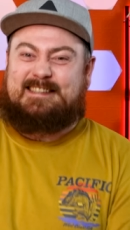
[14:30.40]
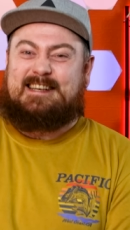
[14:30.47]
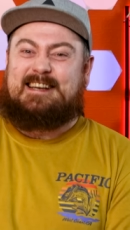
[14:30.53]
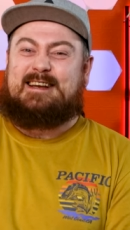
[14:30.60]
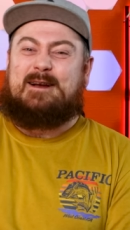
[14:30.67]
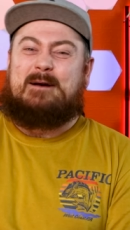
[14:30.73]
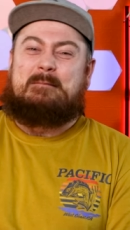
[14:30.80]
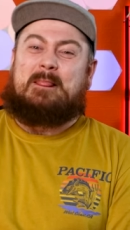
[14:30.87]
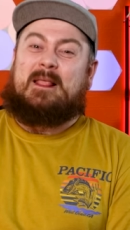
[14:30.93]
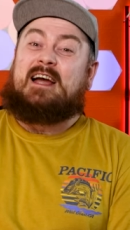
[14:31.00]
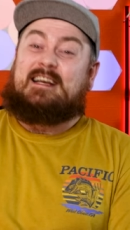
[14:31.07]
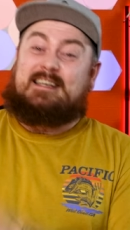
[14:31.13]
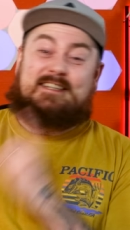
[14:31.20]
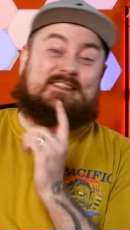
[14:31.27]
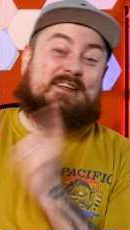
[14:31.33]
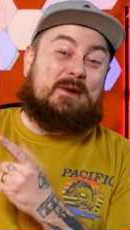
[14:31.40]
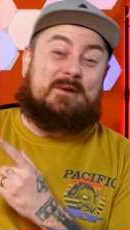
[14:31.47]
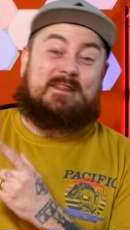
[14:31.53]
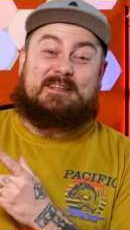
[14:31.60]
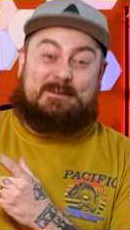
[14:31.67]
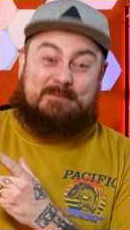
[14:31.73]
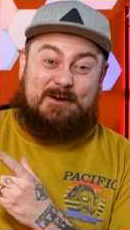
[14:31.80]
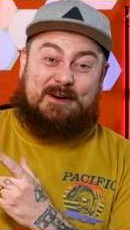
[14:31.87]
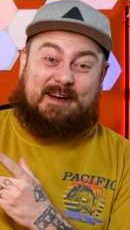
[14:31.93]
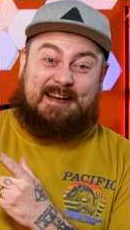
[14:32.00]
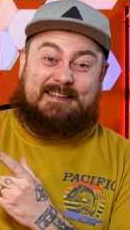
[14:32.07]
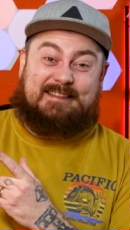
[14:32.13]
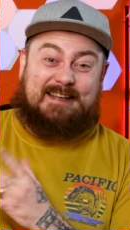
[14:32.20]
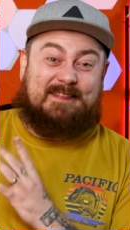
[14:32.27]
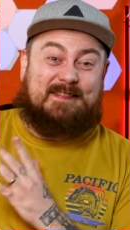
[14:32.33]
see, you see where the smoke
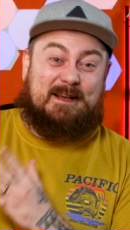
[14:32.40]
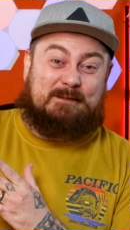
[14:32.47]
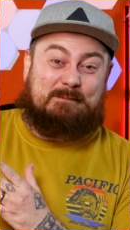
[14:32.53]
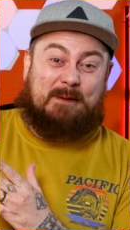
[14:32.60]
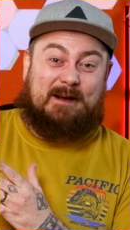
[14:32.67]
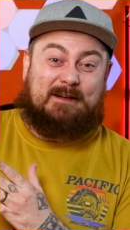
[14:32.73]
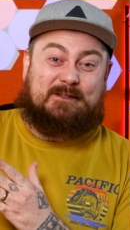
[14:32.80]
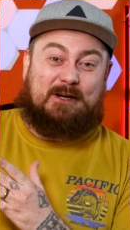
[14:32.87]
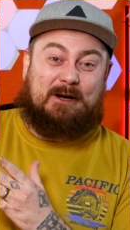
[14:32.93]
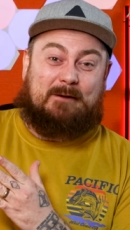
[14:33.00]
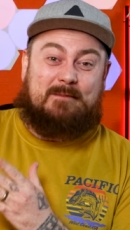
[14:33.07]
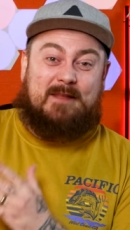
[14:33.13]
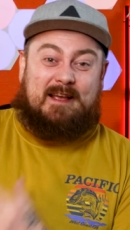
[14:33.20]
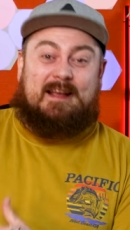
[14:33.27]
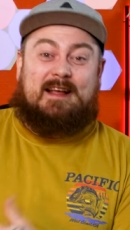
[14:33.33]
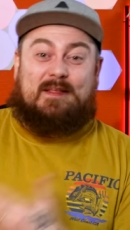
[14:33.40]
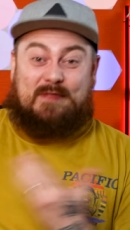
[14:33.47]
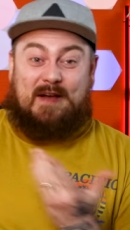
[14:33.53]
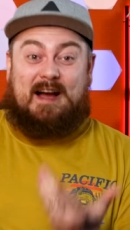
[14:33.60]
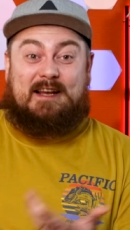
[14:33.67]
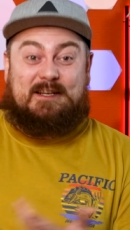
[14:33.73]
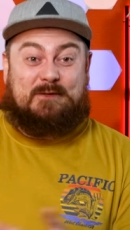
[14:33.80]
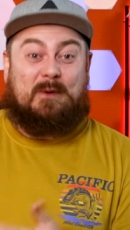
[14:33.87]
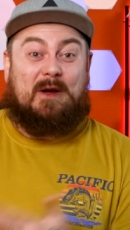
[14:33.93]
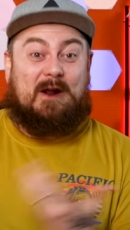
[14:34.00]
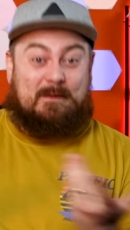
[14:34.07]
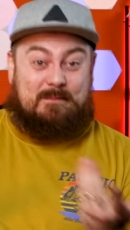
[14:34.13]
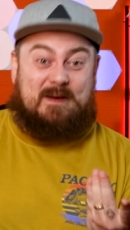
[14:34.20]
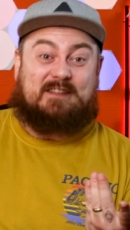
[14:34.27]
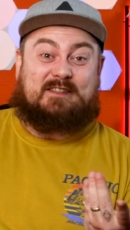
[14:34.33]
is in this picture. That is
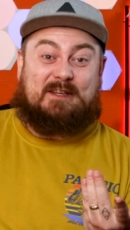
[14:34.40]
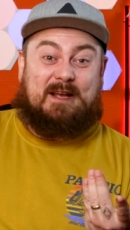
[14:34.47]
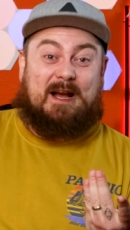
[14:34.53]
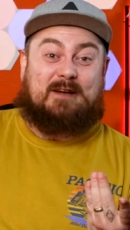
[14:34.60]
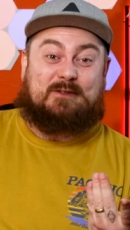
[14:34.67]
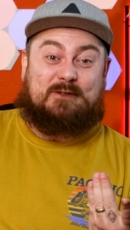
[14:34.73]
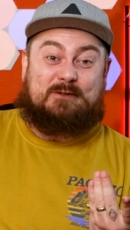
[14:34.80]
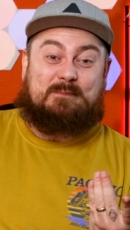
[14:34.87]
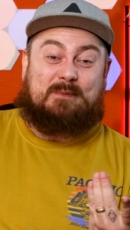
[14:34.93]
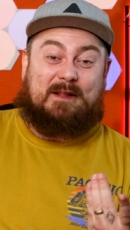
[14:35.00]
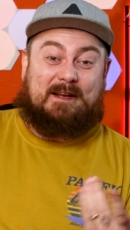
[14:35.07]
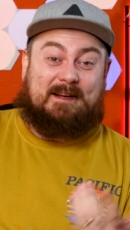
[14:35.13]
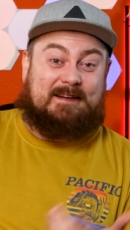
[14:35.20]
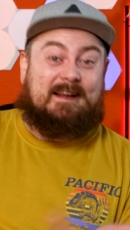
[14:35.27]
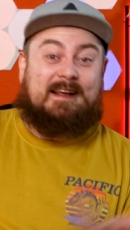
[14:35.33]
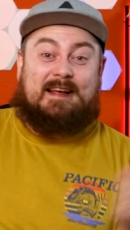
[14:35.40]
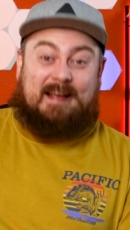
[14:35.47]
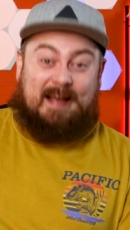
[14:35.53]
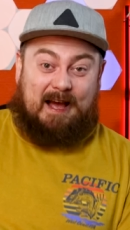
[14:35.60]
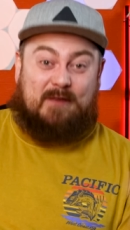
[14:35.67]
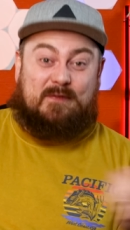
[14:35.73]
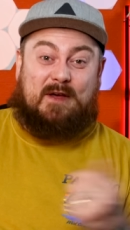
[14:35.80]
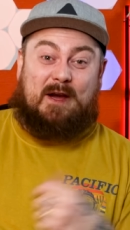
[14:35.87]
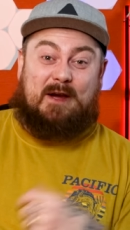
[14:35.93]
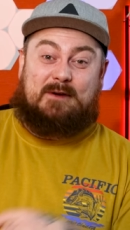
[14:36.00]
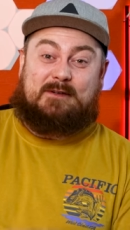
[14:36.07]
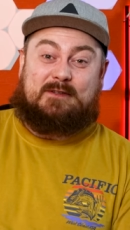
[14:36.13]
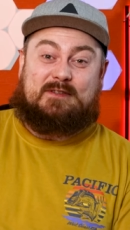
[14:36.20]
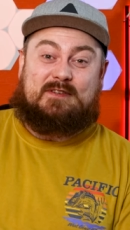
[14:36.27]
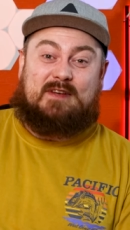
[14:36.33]
where Mitsuyasu's plane hit the
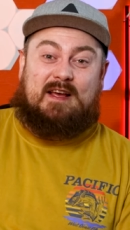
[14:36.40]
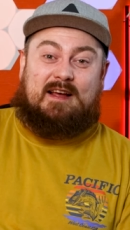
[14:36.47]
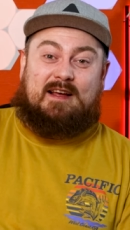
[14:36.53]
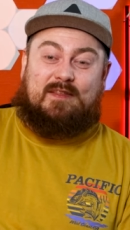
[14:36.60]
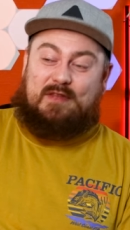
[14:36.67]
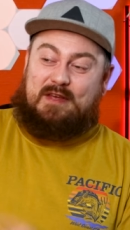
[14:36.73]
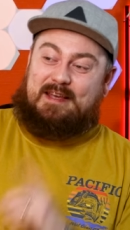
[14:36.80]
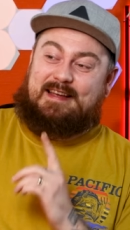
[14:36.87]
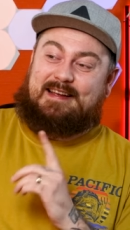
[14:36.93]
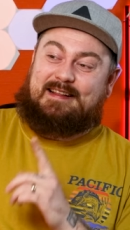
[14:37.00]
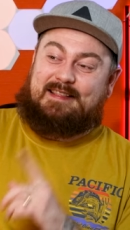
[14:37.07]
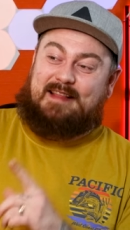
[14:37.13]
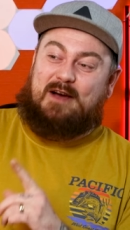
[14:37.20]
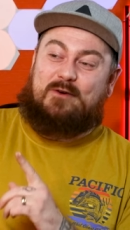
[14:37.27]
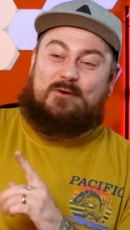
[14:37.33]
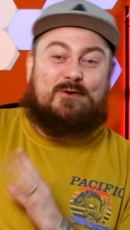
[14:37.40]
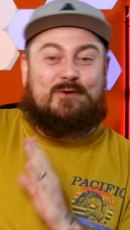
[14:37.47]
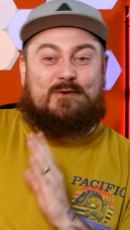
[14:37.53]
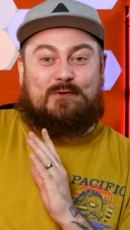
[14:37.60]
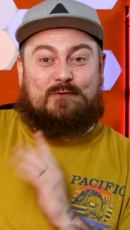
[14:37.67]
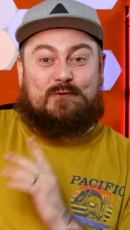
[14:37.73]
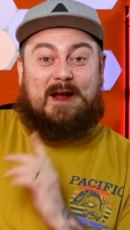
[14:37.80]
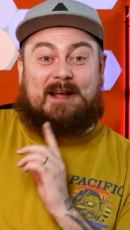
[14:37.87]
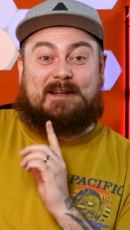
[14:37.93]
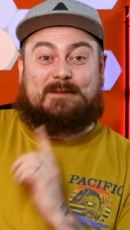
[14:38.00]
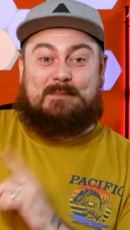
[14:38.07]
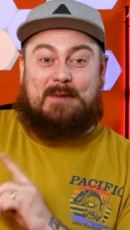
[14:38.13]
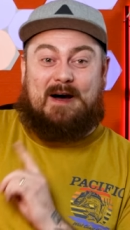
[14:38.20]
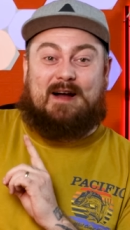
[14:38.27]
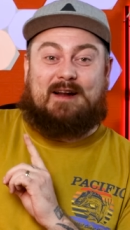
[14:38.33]
house. The little
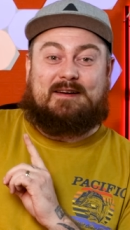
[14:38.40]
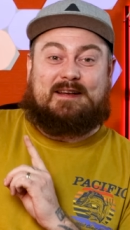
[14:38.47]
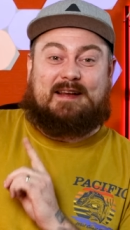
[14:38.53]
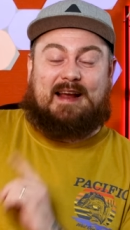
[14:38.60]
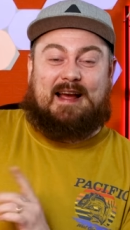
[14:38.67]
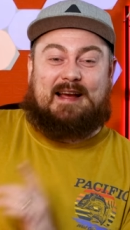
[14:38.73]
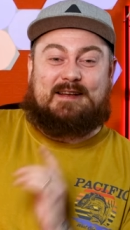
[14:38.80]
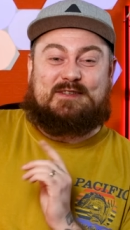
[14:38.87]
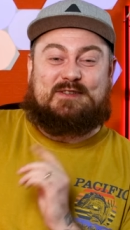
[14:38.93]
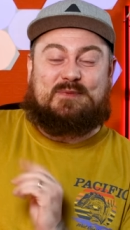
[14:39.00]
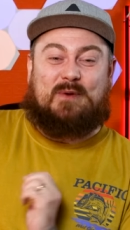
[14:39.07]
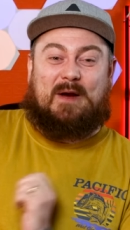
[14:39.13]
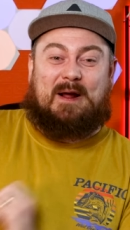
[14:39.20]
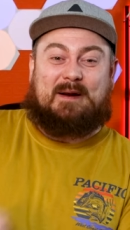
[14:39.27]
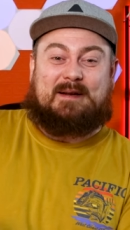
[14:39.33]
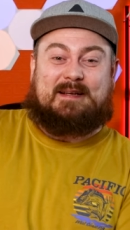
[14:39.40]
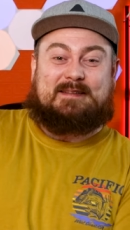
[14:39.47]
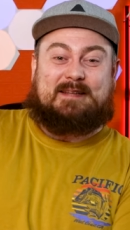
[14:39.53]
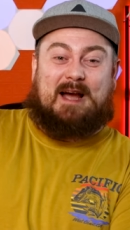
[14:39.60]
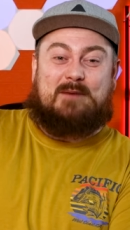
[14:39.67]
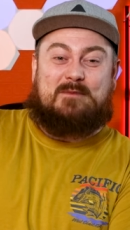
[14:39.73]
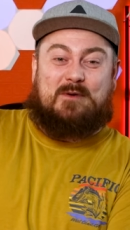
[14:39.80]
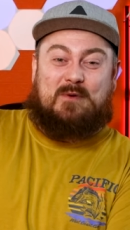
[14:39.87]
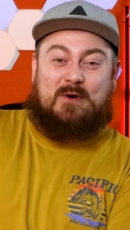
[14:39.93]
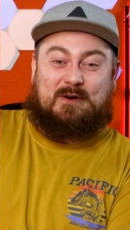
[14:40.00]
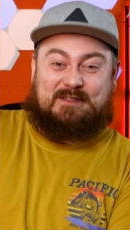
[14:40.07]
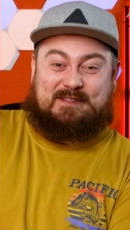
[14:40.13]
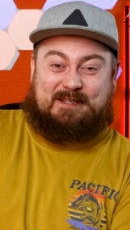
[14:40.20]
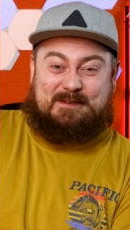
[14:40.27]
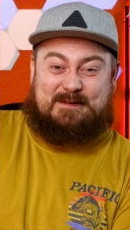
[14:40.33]
red mark is where Kadama
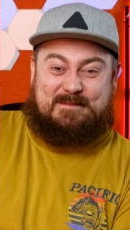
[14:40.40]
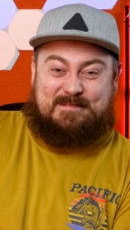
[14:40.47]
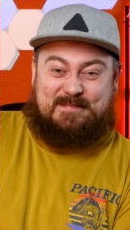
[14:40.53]
was.